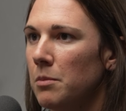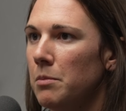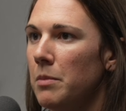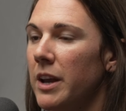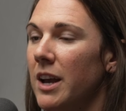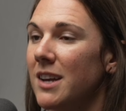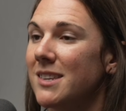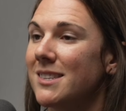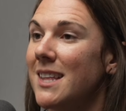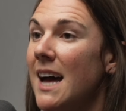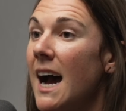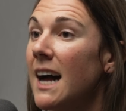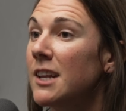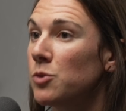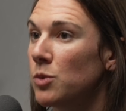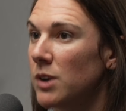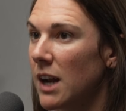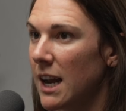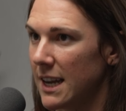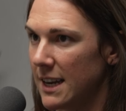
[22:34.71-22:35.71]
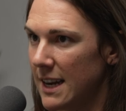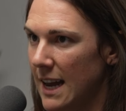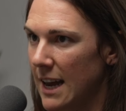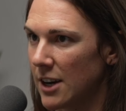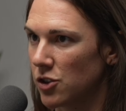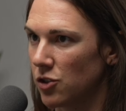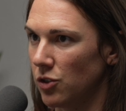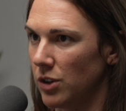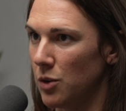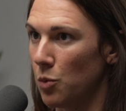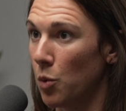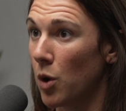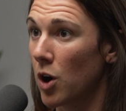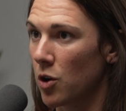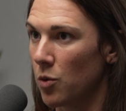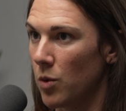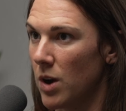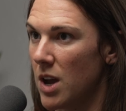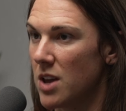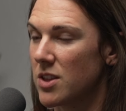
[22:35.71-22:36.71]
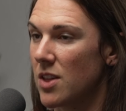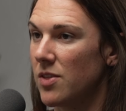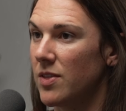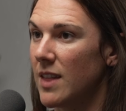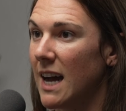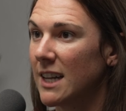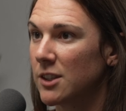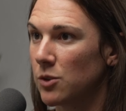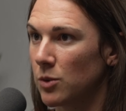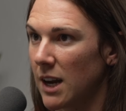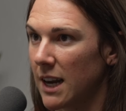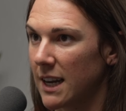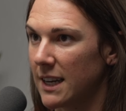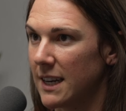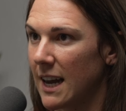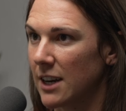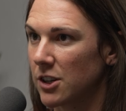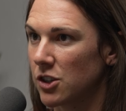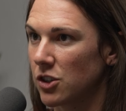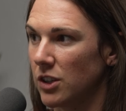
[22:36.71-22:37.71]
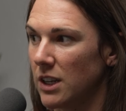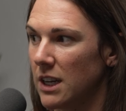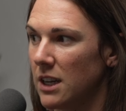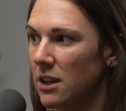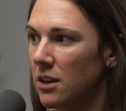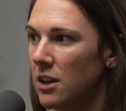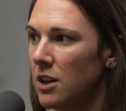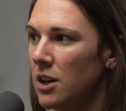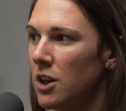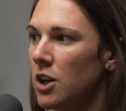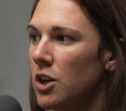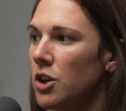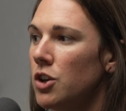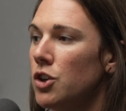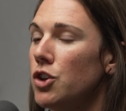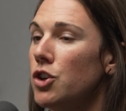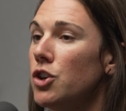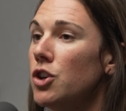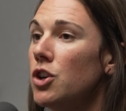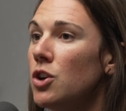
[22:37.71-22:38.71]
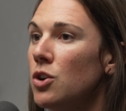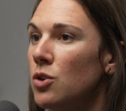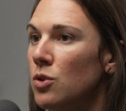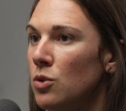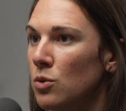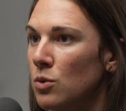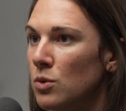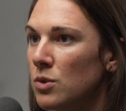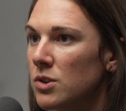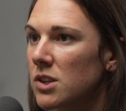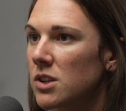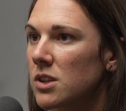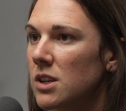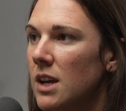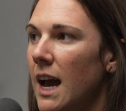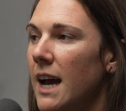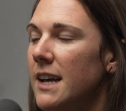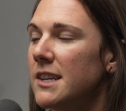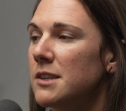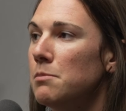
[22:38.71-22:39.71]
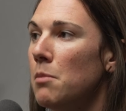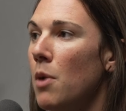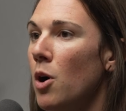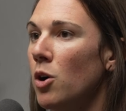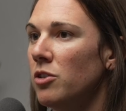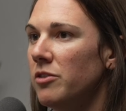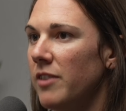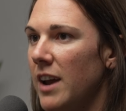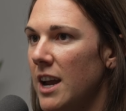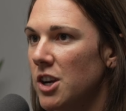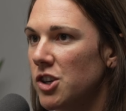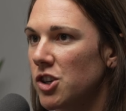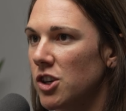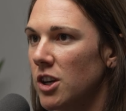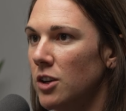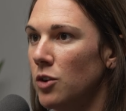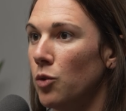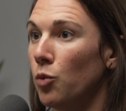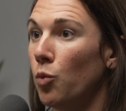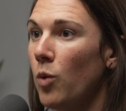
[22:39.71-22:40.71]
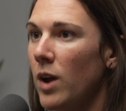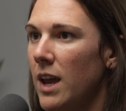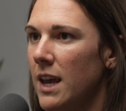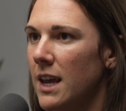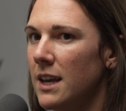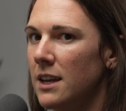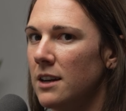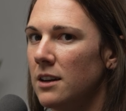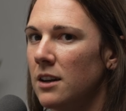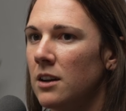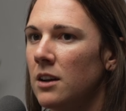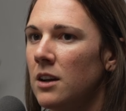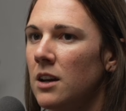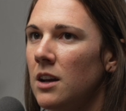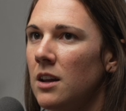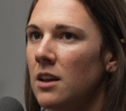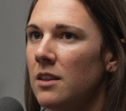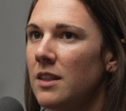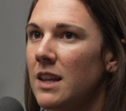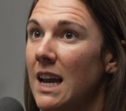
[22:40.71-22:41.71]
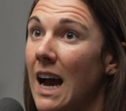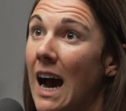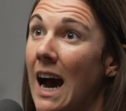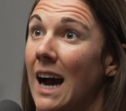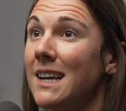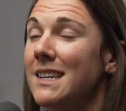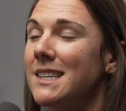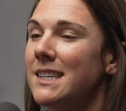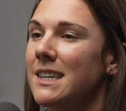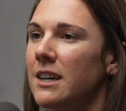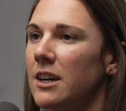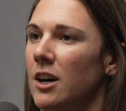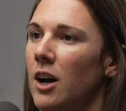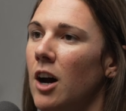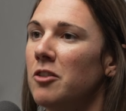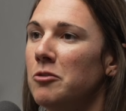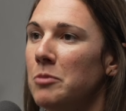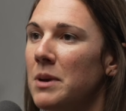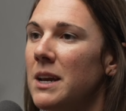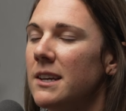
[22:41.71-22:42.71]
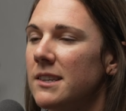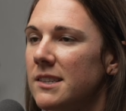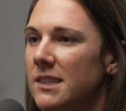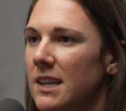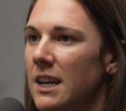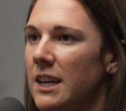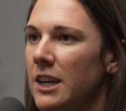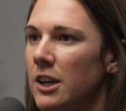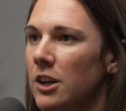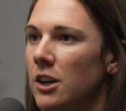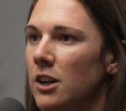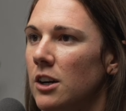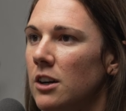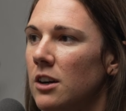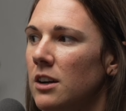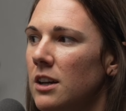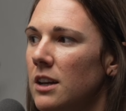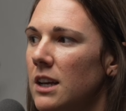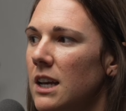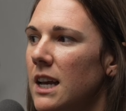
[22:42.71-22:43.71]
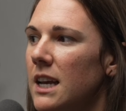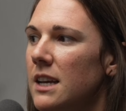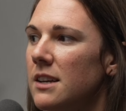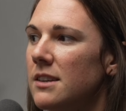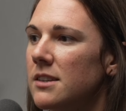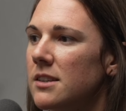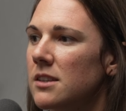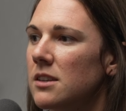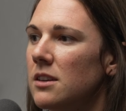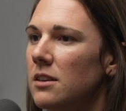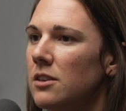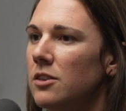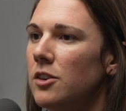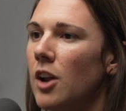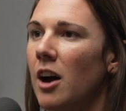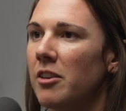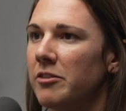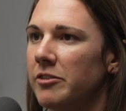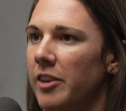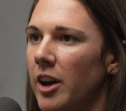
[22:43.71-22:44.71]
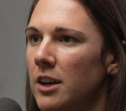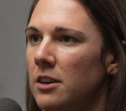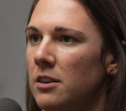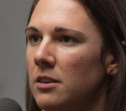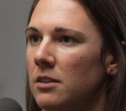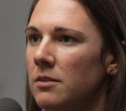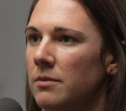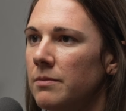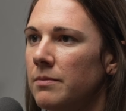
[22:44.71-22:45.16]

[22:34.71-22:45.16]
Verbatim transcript: Mm-hmm. Because that's what I can actually work with and that's what I can actually use as motivation when the idea of being skinnier is not fun.